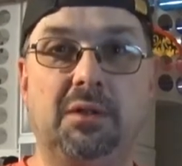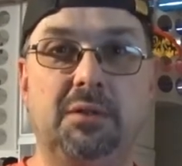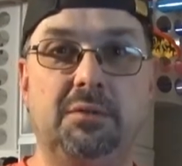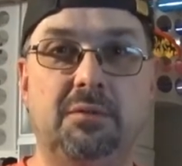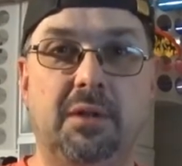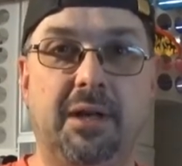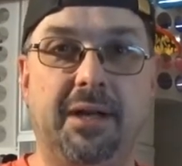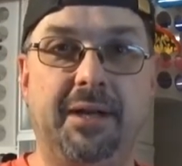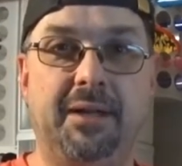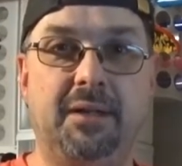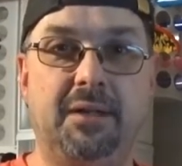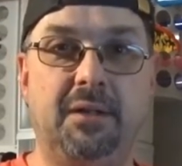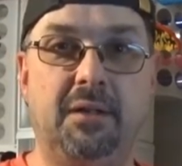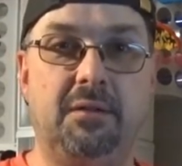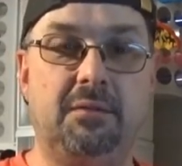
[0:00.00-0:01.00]
right?
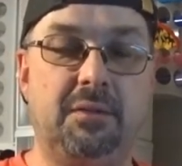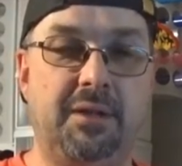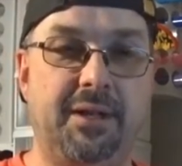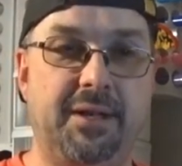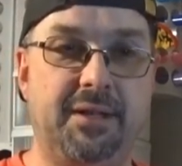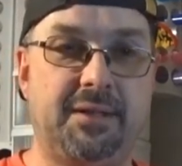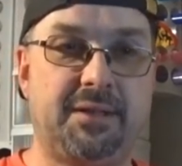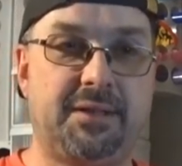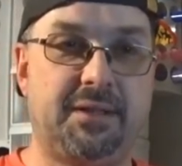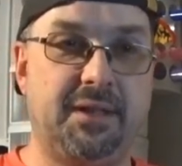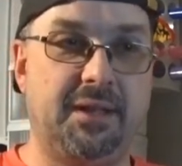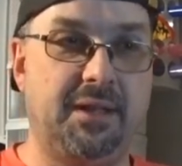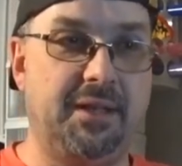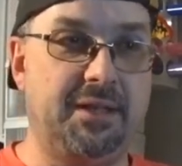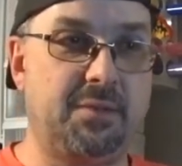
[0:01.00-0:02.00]
You know, it's
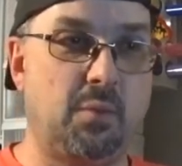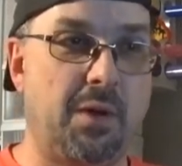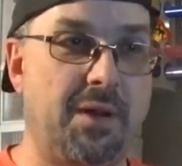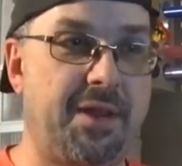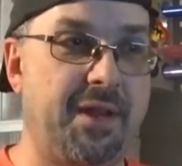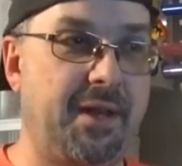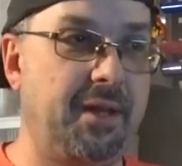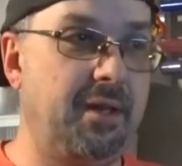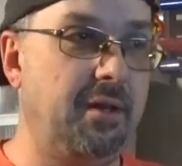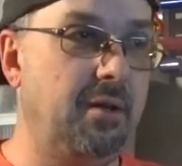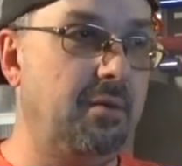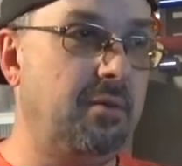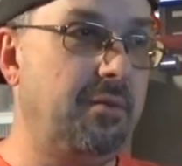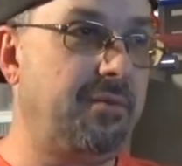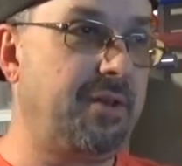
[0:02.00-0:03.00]
one thing, you
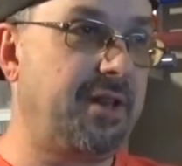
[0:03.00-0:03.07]
know,